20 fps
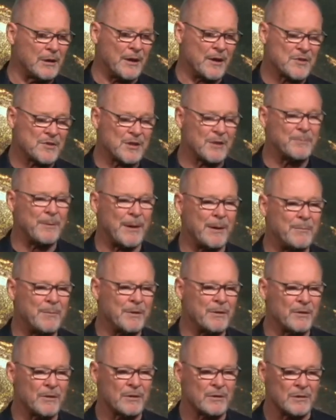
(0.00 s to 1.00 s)
And I say by a
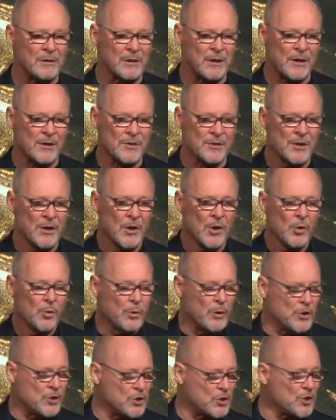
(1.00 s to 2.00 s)
miracle because
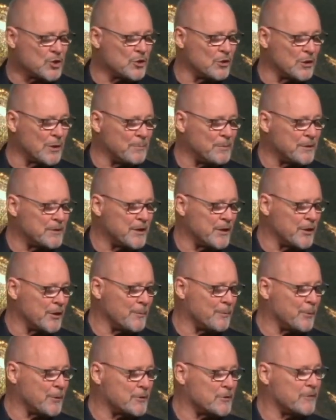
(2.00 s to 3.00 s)
when she showed up at the
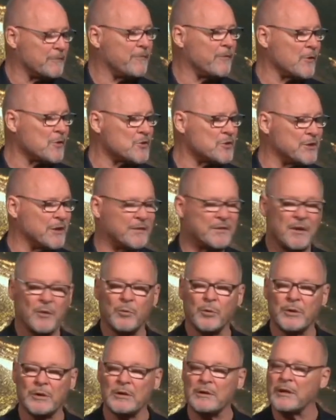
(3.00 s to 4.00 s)
airport the first night, they
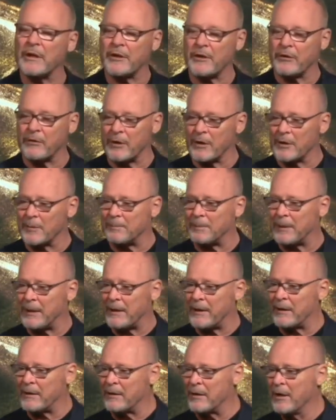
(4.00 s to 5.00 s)
wouldn't let her on the
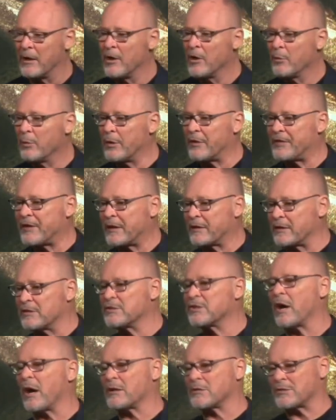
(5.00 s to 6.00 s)
plane without a
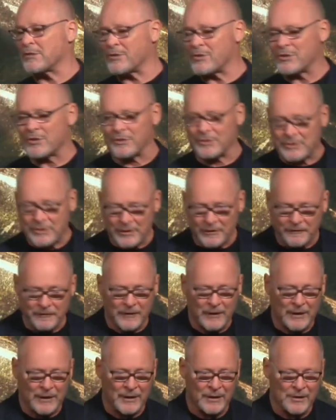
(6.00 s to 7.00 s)
doctor's
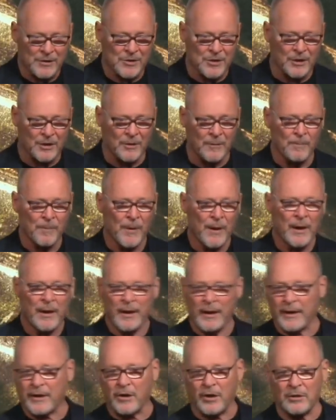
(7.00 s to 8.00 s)
certificate. So
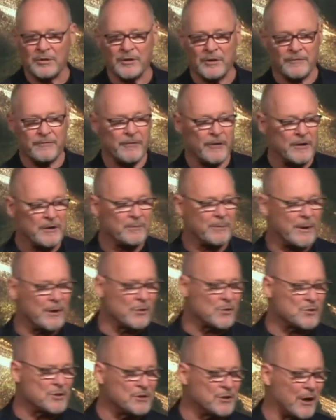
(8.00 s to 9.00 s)
I called a friend of mine
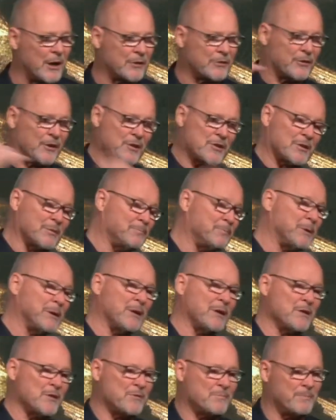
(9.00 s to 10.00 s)
who's a doctor. I said,
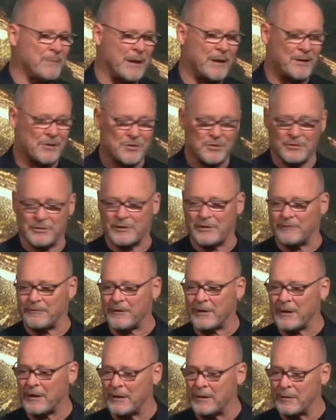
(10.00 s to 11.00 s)
please make a
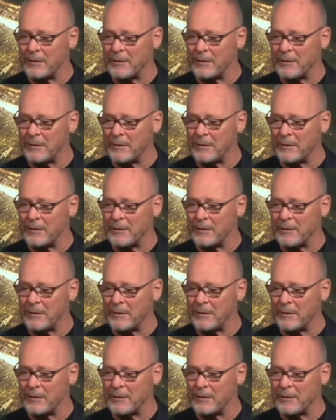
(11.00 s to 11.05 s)
certificate.